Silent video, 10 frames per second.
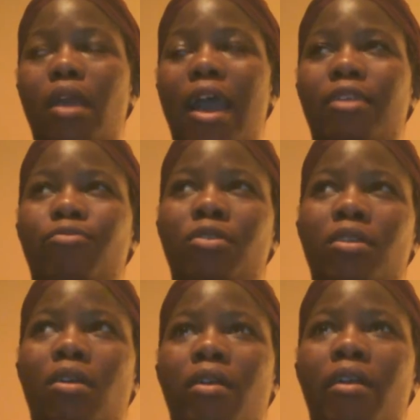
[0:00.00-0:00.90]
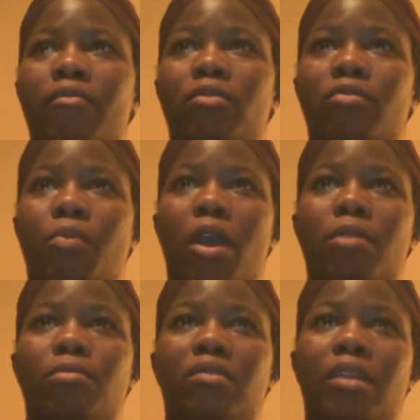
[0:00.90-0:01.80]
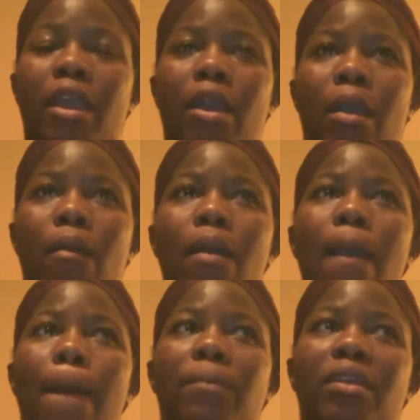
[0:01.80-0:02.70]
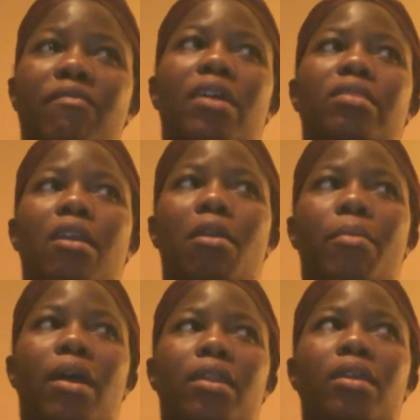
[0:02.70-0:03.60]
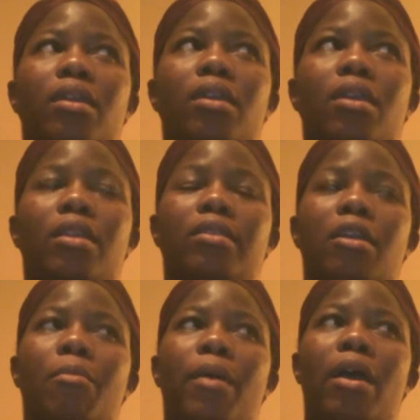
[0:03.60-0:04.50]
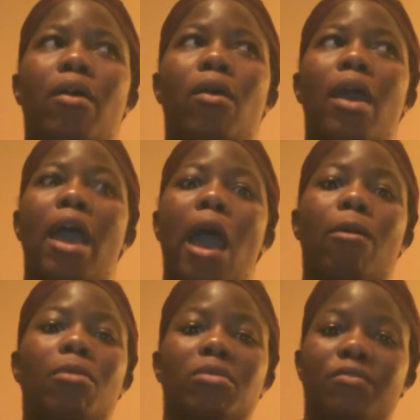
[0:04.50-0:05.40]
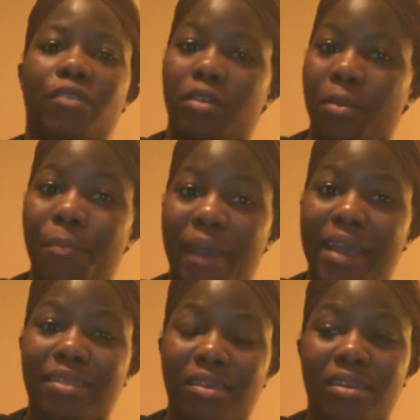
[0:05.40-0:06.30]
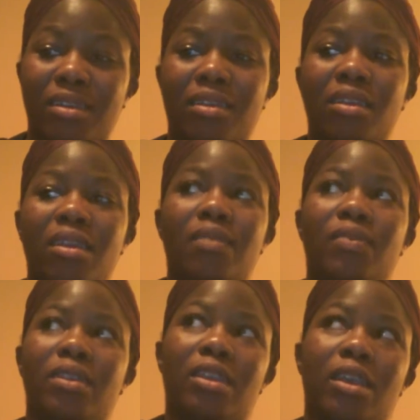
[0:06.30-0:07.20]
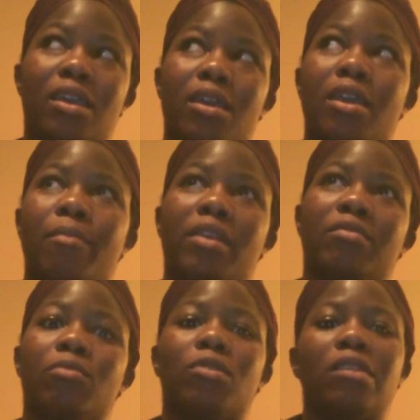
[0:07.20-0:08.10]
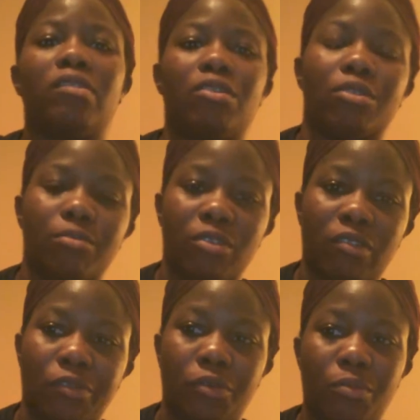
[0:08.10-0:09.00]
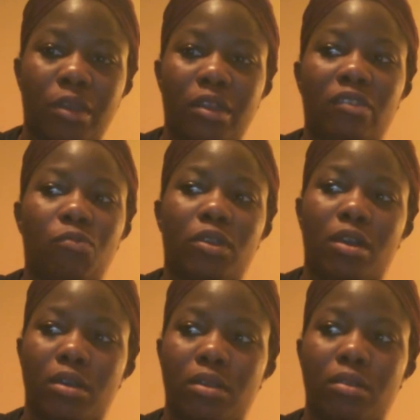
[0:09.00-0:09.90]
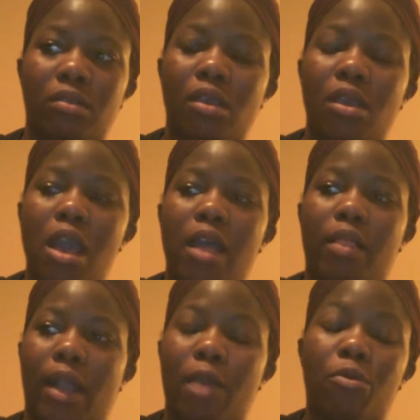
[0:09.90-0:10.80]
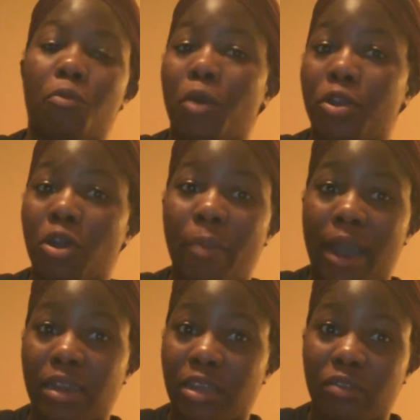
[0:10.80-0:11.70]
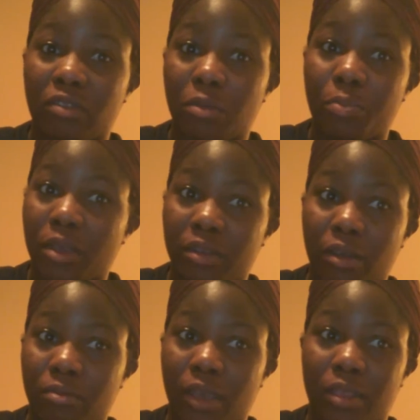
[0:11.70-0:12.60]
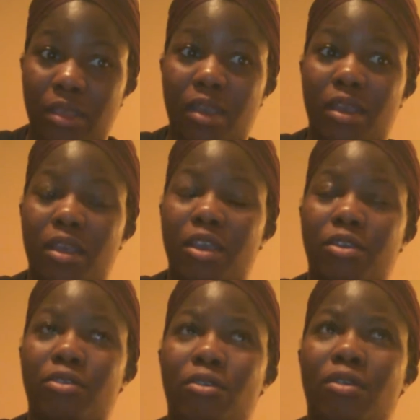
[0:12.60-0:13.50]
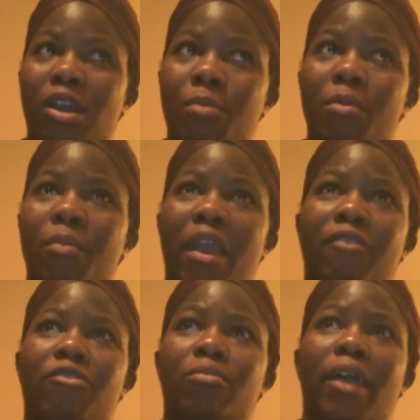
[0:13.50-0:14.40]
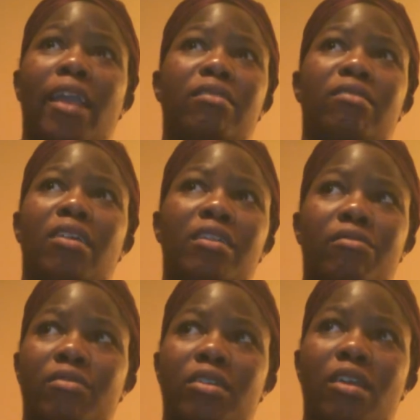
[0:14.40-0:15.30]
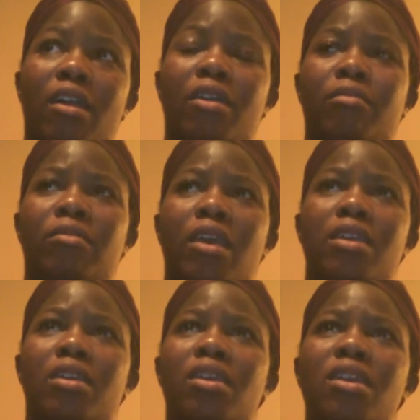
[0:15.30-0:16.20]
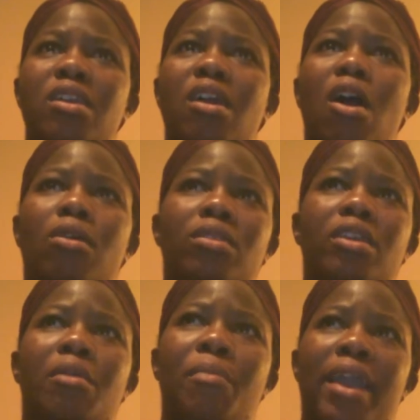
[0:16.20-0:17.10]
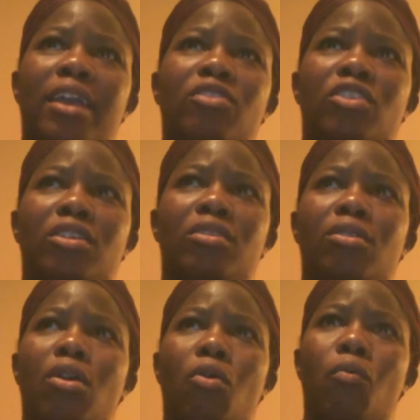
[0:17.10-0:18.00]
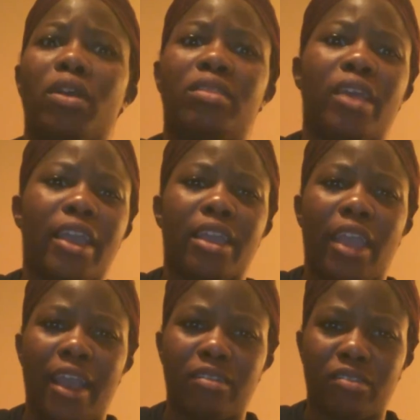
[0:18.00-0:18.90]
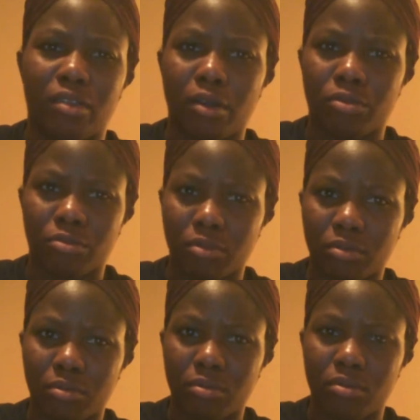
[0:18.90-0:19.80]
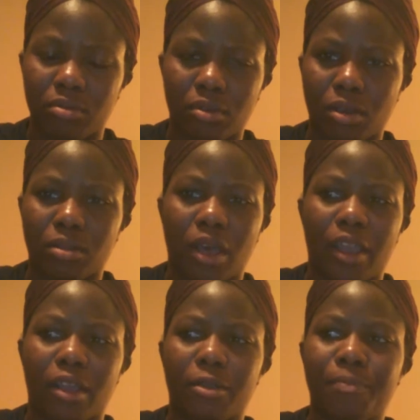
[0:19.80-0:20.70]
really don't have those problems now, but if I think about it and think about how I was feeling back then yeah, it makes me want to tear up just a little bit. It's because, like, I wouldn't want nobody else to be picked on like that. And, you know, coming back from, like, slavery times, like, only imagine what they had to go through. You know, like,